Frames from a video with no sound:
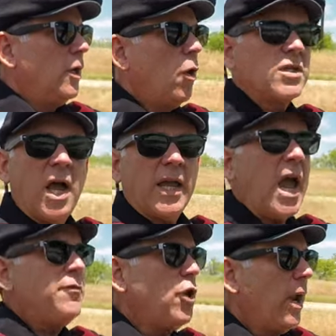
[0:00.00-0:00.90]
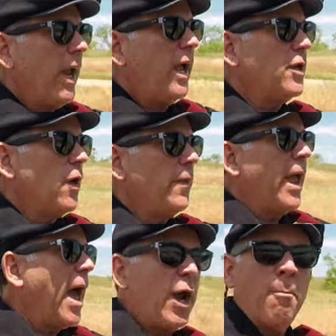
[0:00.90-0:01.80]
It's like having your hand on
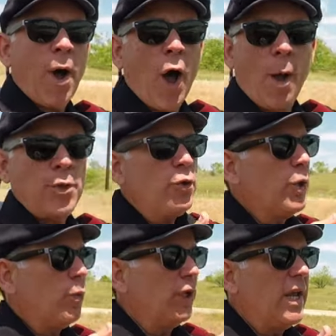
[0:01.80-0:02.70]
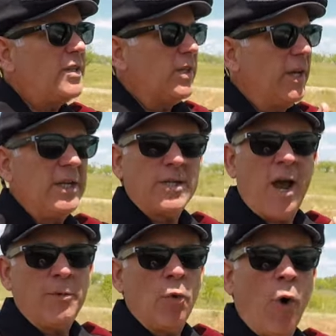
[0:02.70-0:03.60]
the atom bomb. You can release it
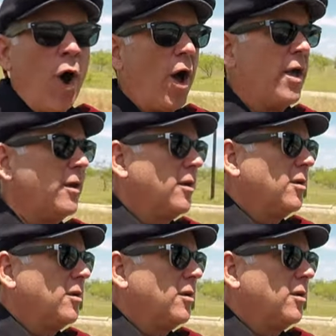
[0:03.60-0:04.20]
anytime you want.